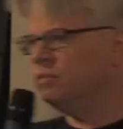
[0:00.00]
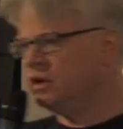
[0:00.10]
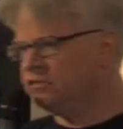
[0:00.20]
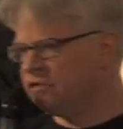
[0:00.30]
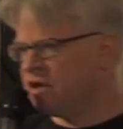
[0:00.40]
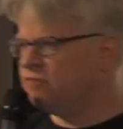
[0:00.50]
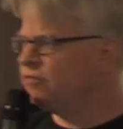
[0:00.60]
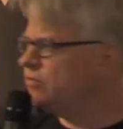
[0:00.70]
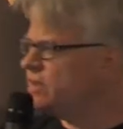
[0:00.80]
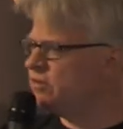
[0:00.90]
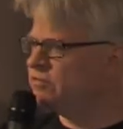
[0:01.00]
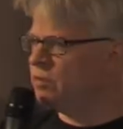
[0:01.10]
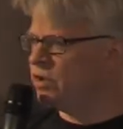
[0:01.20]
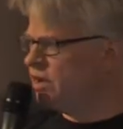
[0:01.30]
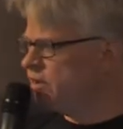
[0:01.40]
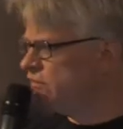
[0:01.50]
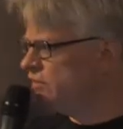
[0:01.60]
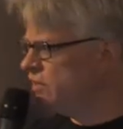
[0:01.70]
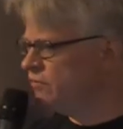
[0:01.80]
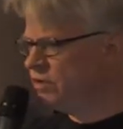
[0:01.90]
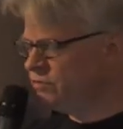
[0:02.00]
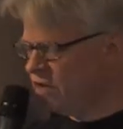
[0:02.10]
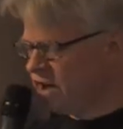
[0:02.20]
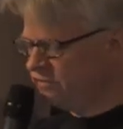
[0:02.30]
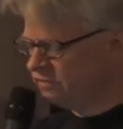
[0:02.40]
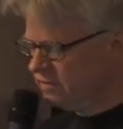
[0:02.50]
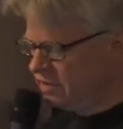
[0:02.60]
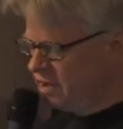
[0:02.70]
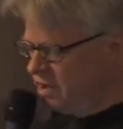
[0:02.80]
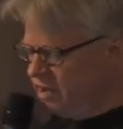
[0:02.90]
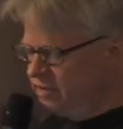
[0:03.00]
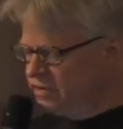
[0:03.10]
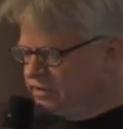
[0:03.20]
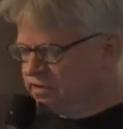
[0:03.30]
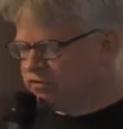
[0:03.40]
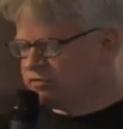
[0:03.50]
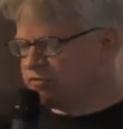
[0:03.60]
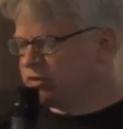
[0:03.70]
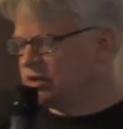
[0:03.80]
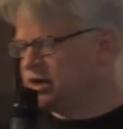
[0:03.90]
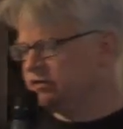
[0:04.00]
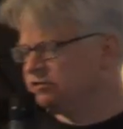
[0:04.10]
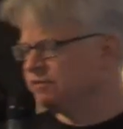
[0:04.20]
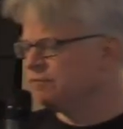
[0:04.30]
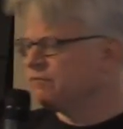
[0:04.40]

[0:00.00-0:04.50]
because it often takes more energy to repress than it does to release.